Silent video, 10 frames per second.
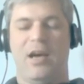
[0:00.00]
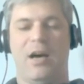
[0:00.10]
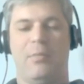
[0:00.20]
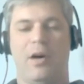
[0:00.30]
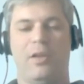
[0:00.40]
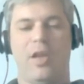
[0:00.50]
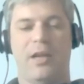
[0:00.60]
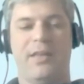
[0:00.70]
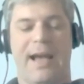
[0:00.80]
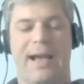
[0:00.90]
A lot
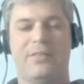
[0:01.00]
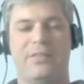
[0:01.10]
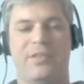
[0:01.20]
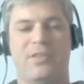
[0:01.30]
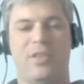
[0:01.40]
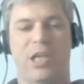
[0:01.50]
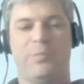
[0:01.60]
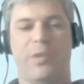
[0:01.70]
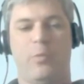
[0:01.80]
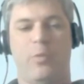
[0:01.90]
of the activists in
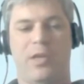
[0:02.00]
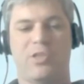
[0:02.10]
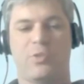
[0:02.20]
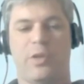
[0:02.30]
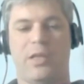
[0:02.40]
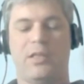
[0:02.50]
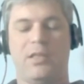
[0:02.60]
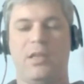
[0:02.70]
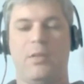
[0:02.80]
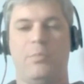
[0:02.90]
Occupy Wall Street
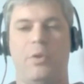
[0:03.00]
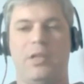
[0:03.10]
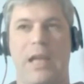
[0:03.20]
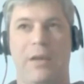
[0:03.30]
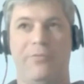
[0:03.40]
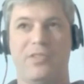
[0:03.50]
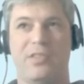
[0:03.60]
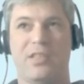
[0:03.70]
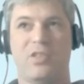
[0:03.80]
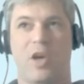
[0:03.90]
put an
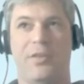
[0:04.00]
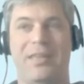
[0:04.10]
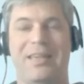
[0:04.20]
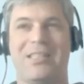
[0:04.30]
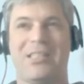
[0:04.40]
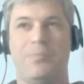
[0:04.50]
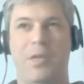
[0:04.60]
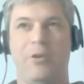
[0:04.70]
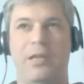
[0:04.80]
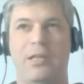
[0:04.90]
emphasis on the
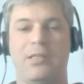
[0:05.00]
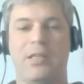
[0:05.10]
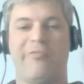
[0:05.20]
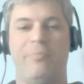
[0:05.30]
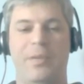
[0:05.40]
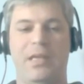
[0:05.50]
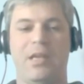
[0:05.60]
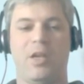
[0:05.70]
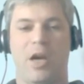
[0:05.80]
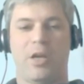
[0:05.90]
experience of
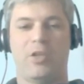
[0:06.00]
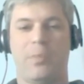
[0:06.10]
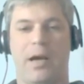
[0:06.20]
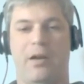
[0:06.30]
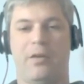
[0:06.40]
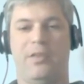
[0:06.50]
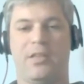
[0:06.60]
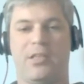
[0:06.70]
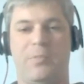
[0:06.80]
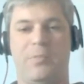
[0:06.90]
being an occupier, the
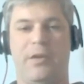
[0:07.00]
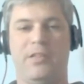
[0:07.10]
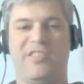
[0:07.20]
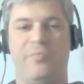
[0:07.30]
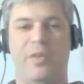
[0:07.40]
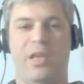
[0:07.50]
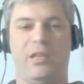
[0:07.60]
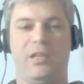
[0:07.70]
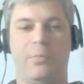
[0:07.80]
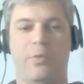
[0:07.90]
experience of being
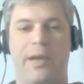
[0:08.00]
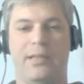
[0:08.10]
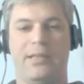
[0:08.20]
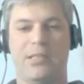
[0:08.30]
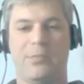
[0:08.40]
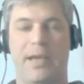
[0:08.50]
in a liberated